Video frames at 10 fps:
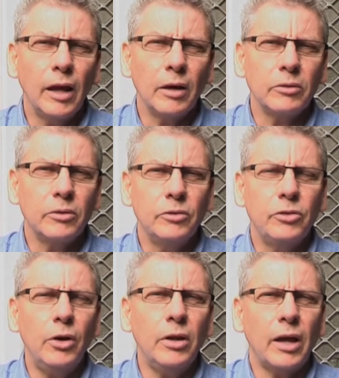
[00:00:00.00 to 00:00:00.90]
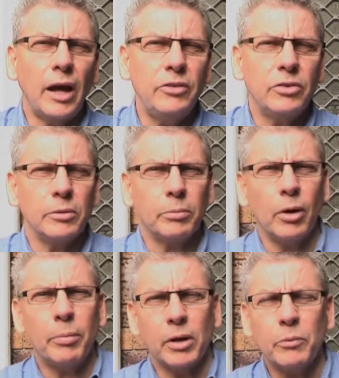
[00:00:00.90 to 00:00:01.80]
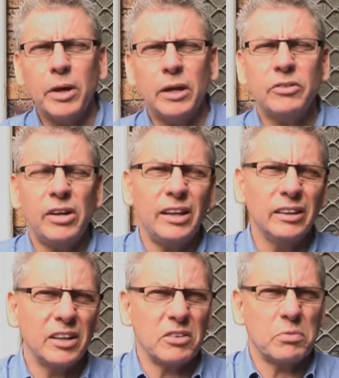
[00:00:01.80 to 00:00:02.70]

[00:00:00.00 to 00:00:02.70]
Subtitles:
Now, due to the age of the property, and we can tell that